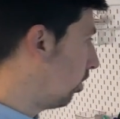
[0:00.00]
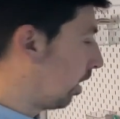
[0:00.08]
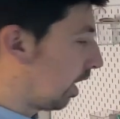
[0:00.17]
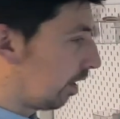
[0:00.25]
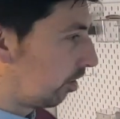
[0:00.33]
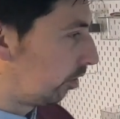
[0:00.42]

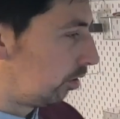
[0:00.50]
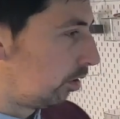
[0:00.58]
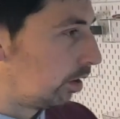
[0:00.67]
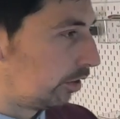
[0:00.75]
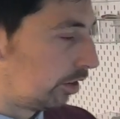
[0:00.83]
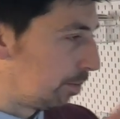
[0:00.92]
Okay, I'll just do
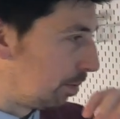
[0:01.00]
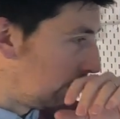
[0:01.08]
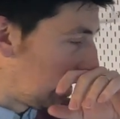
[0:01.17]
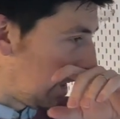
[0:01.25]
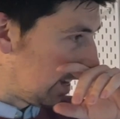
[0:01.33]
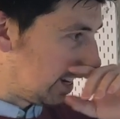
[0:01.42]
a simple
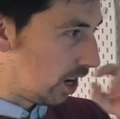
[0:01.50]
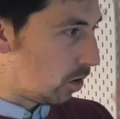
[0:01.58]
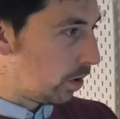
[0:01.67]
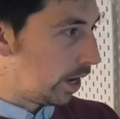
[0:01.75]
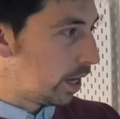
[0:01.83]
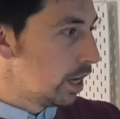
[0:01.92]

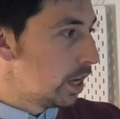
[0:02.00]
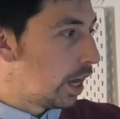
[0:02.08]
takeaway.